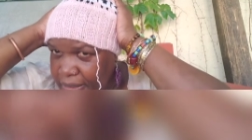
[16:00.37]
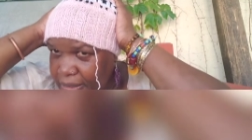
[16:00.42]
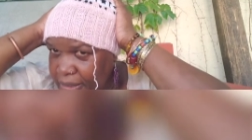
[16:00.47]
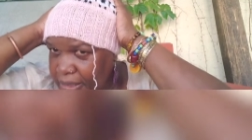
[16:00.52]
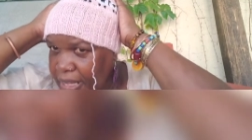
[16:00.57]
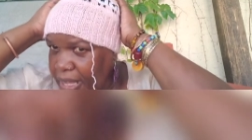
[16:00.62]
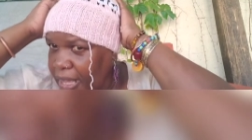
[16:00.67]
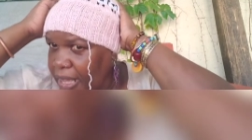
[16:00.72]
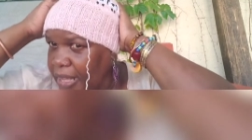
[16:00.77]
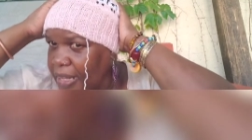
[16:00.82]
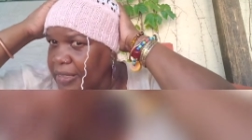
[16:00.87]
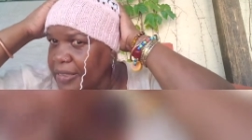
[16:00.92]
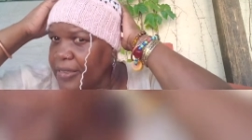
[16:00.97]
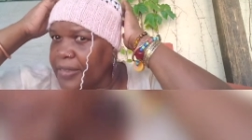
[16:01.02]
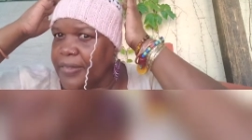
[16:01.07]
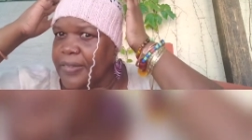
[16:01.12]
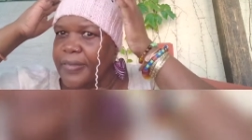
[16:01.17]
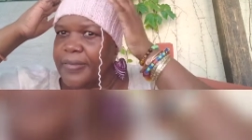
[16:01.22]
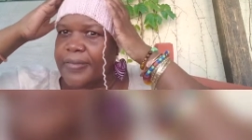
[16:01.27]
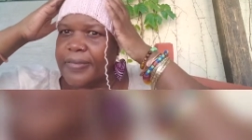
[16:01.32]
That,
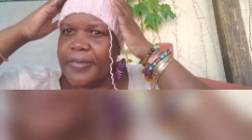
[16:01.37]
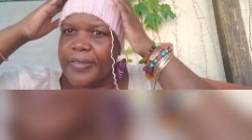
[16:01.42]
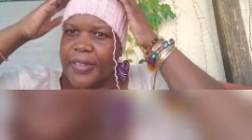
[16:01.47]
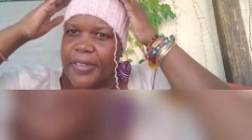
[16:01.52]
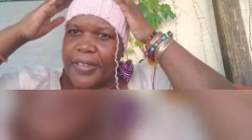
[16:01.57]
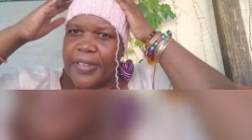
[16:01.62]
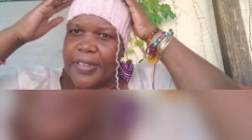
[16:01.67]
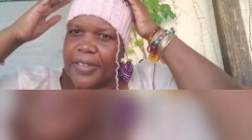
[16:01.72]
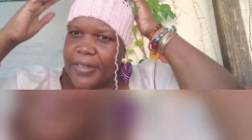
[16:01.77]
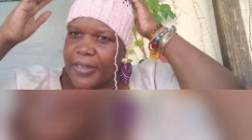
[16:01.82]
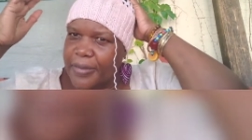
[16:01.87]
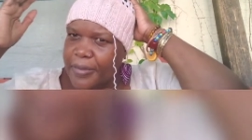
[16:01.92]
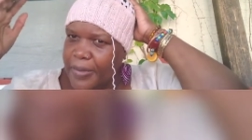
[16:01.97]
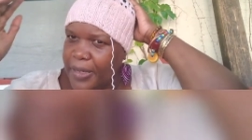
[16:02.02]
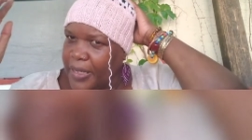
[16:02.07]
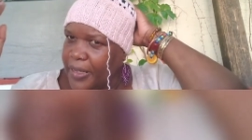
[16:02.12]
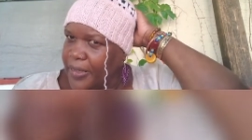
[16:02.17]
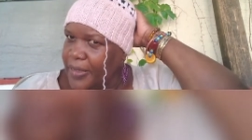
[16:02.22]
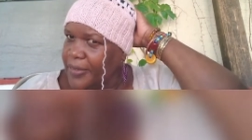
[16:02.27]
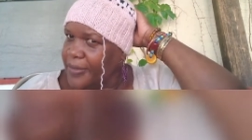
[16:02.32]

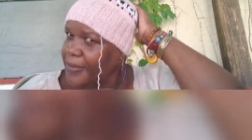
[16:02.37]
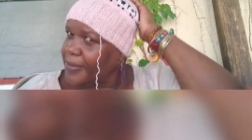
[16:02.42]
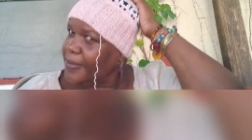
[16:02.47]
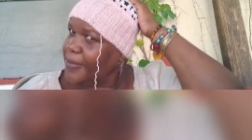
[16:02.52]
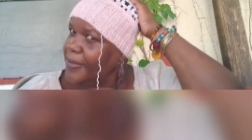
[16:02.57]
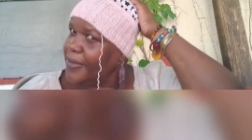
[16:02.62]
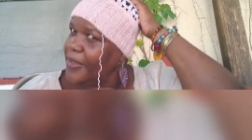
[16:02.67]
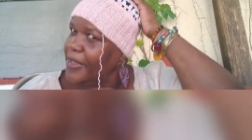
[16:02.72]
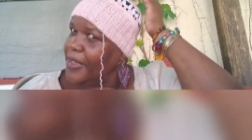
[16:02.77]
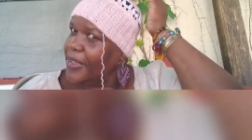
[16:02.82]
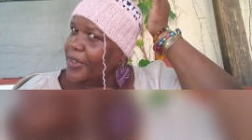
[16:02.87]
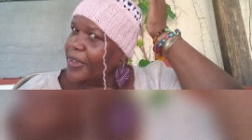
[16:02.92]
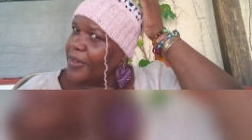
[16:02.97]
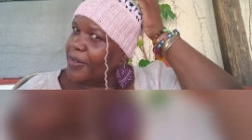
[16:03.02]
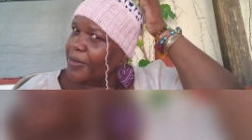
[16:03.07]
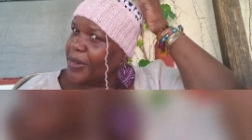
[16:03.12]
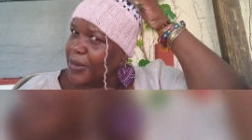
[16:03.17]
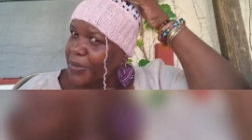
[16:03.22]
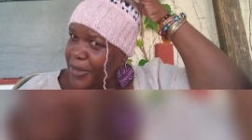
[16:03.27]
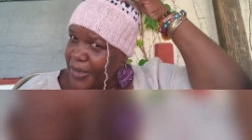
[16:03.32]
well,
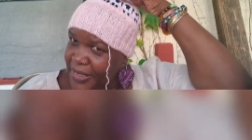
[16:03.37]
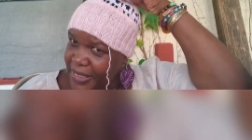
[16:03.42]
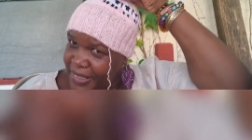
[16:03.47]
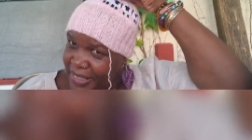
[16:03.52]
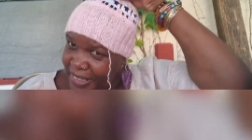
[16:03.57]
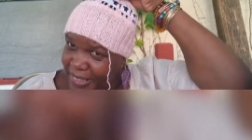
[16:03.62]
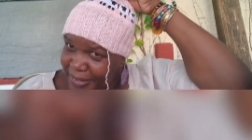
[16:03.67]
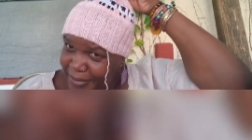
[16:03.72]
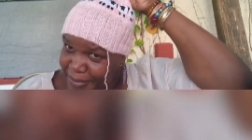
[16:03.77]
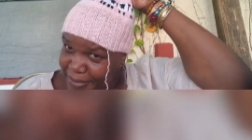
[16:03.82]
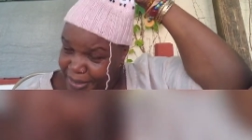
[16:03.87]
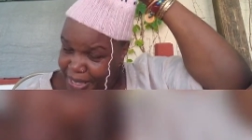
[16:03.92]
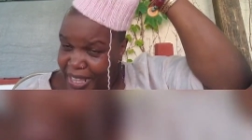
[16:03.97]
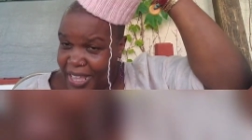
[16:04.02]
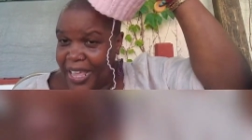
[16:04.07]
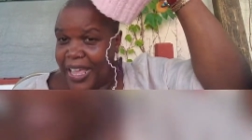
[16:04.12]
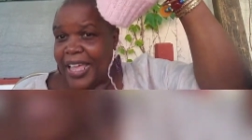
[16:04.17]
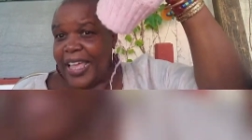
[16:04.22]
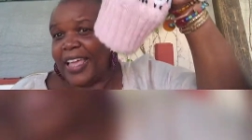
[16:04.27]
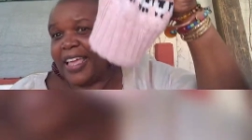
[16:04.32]
we will see.
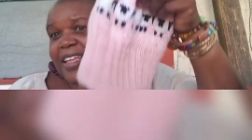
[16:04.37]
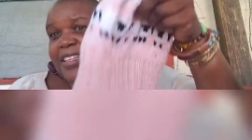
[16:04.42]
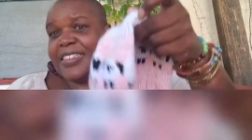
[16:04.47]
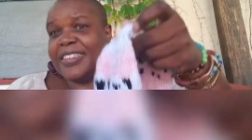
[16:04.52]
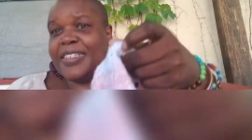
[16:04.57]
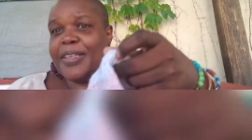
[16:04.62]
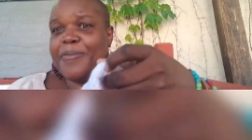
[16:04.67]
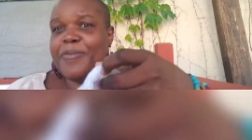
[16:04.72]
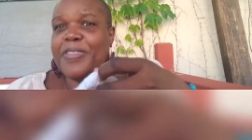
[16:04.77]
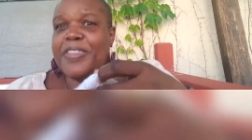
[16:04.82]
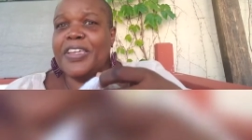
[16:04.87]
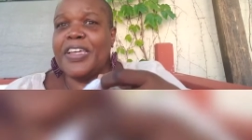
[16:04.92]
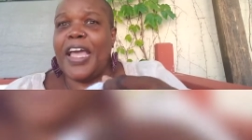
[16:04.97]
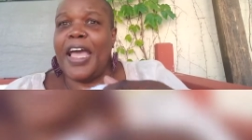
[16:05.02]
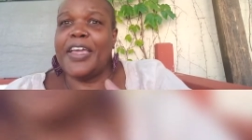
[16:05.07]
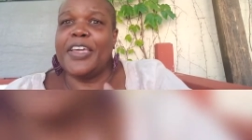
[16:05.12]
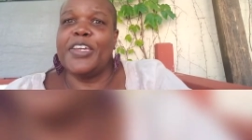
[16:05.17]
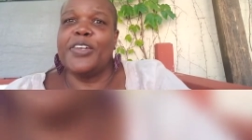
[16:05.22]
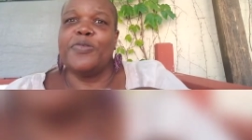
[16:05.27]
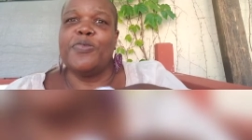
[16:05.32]
It's something
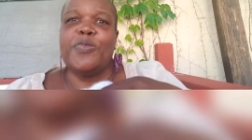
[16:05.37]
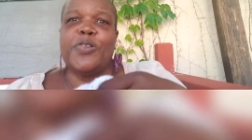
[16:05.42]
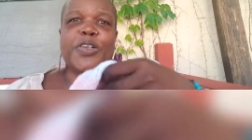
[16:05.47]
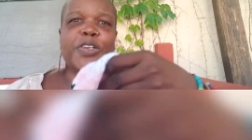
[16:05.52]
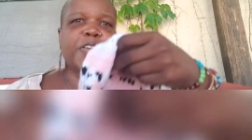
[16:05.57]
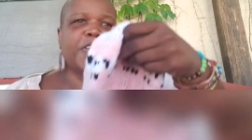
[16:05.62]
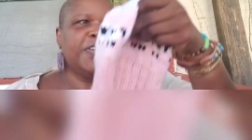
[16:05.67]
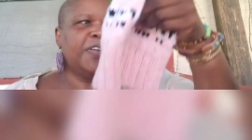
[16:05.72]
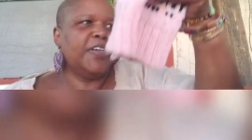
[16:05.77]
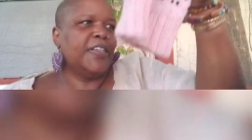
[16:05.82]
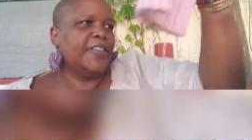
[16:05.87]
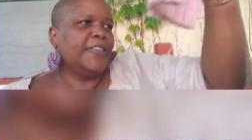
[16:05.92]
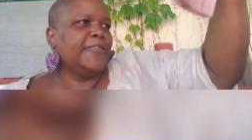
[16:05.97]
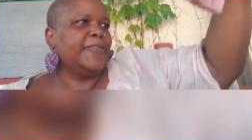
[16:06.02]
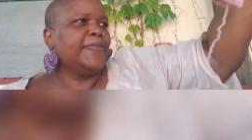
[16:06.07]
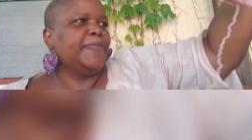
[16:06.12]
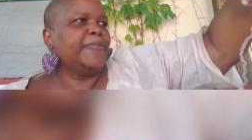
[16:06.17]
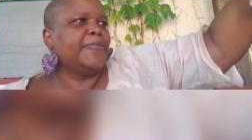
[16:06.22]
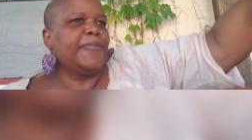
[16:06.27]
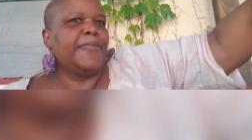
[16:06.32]
I can work on.
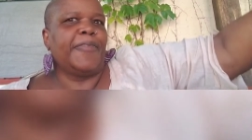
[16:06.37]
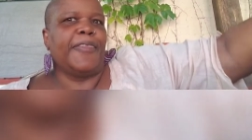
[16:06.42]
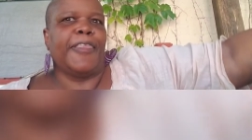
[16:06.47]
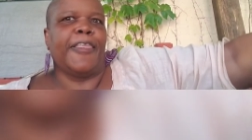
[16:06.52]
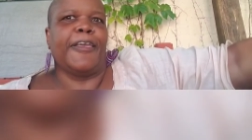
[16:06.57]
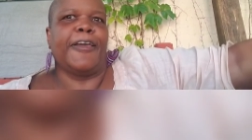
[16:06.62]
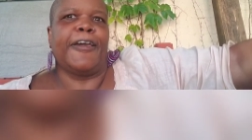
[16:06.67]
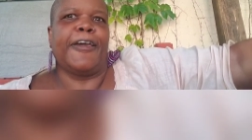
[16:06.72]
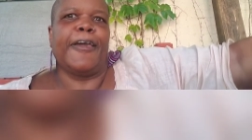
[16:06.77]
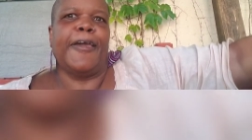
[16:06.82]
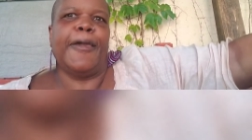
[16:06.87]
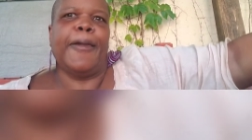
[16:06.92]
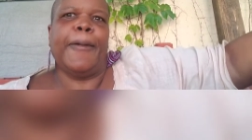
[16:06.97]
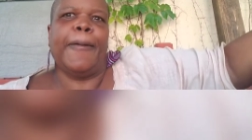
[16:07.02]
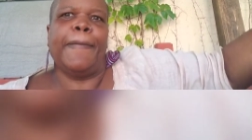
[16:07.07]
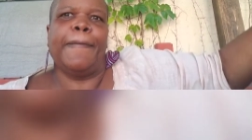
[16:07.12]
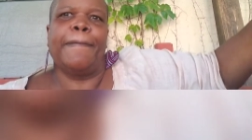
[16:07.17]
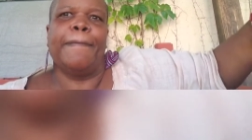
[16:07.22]
Okay?